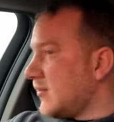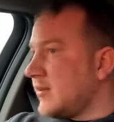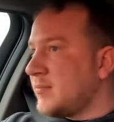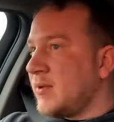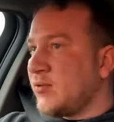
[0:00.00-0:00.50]

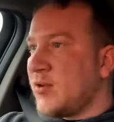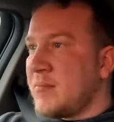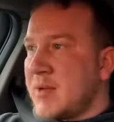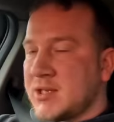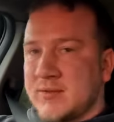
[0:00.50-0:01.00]
It's been through a
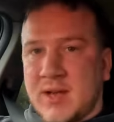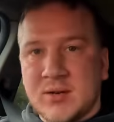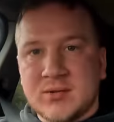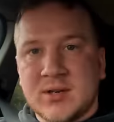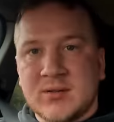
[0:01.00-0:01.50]
massive
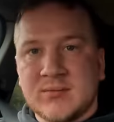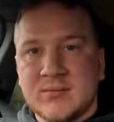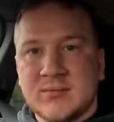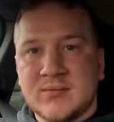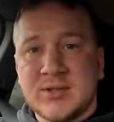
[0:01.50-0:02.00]
hailstone.
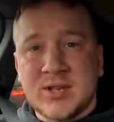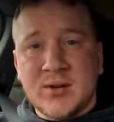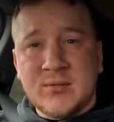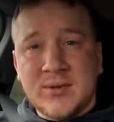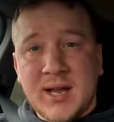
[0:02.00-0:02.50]

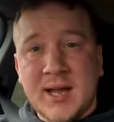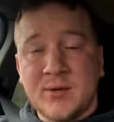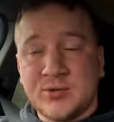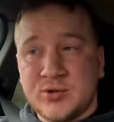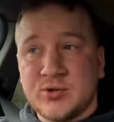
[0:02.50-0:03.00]
Stone?
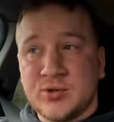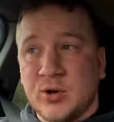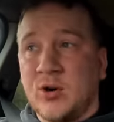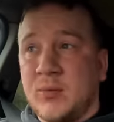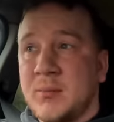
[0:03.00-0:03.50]

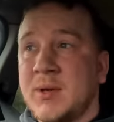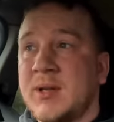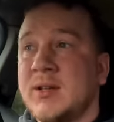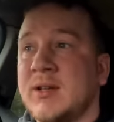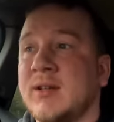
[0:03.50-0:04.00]
Hailstorm.
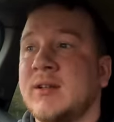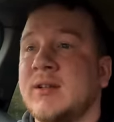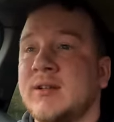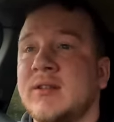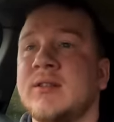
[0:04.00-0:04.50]

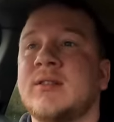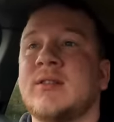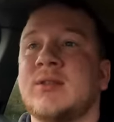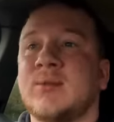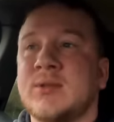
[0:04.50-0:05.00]

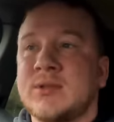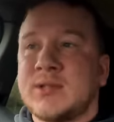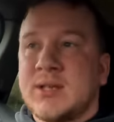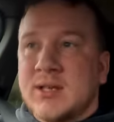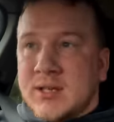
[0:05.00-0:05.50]
That was